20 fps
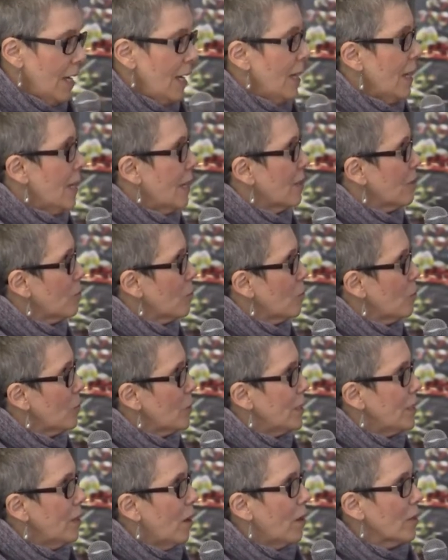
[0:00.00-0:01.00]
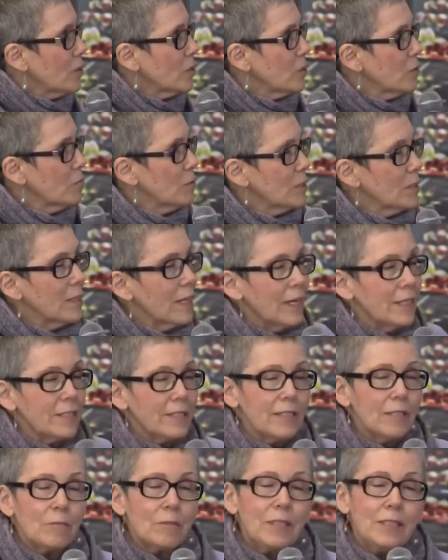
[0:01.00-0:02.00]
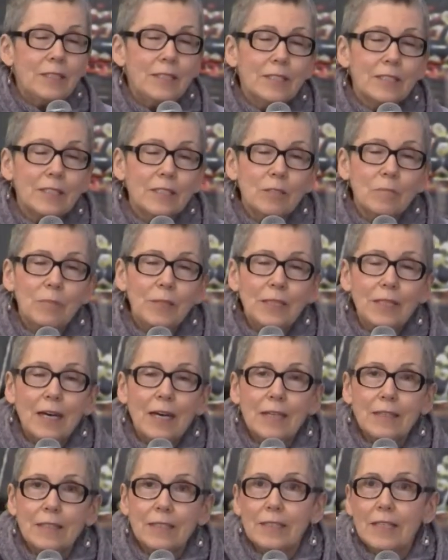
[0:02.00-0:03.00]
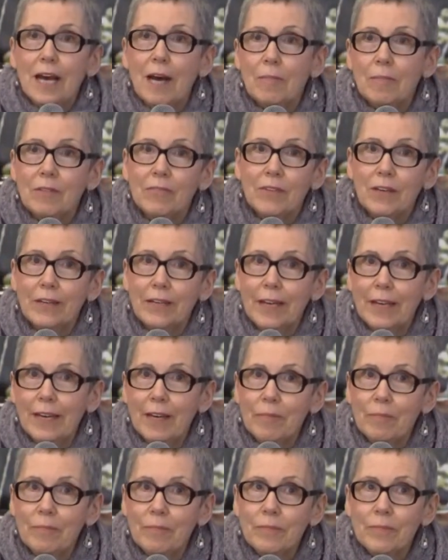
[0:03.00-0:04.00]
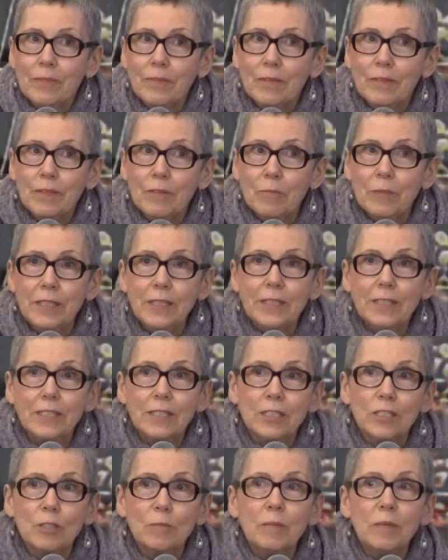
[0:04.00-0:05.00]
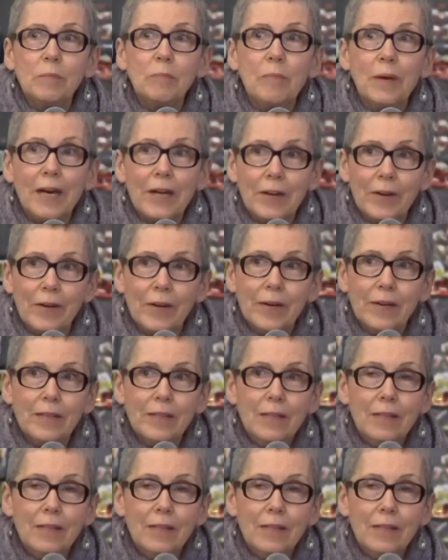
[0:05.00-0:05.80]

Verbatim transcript: And we also realized that we needed to be at the top of our game. We needed to be better.